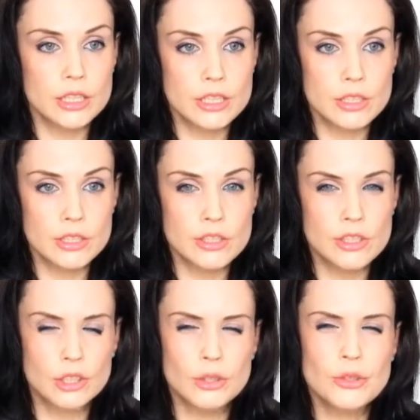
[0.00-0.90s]
The
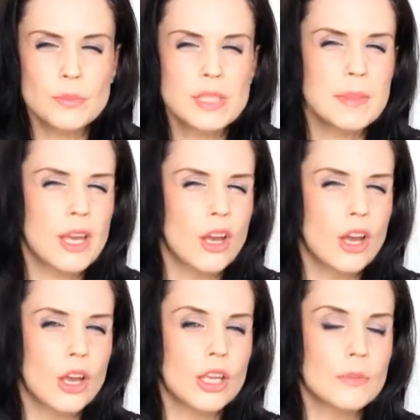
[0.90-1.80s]
solution was
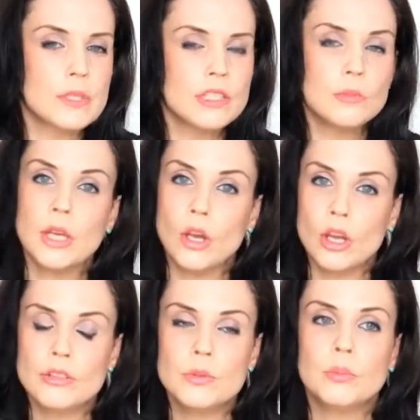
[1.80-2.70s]
it was a little bit
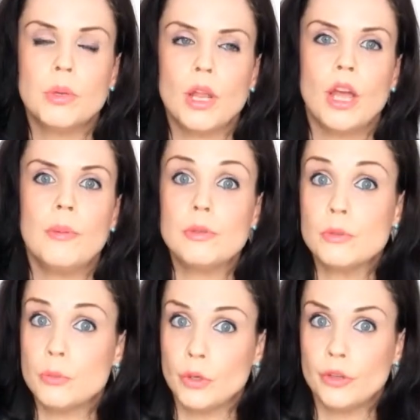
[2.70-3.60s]
harder to apply, but it
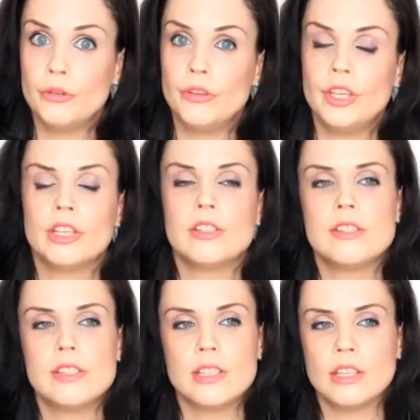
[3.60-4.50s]
was worth it,
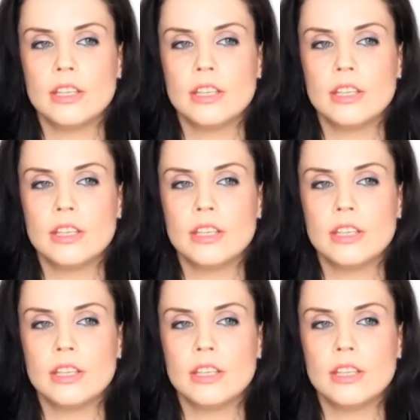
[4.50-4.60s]
because